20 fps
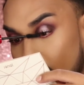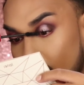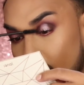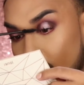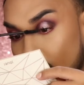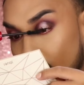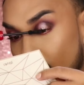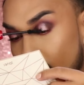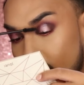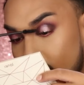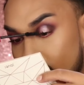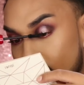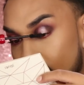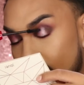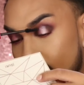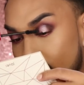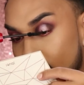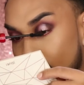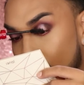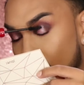it really
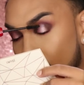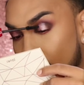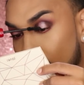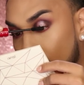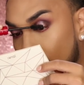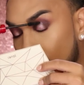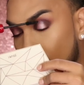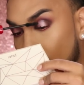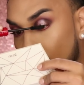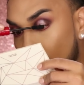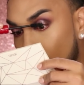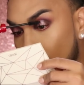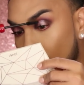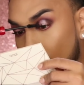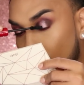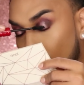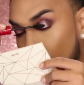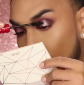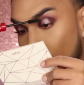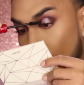stays put,
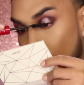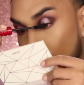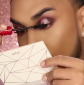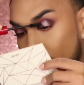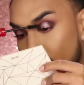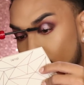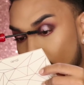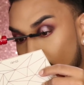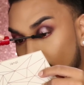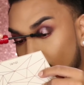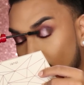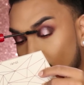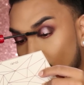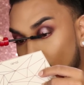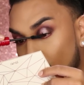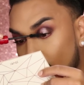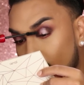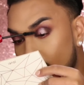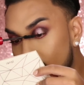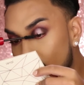which I can
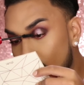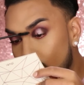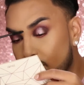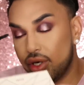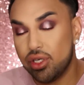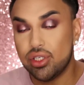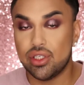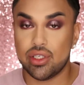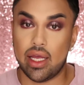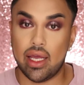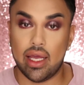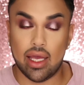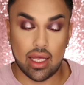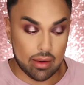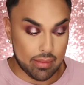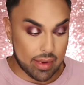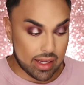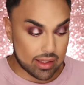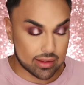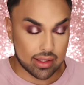always appreciate in a
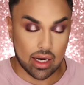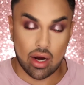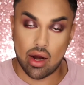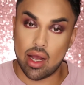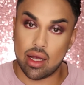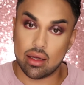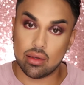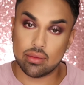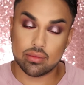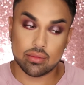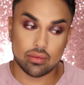mascara.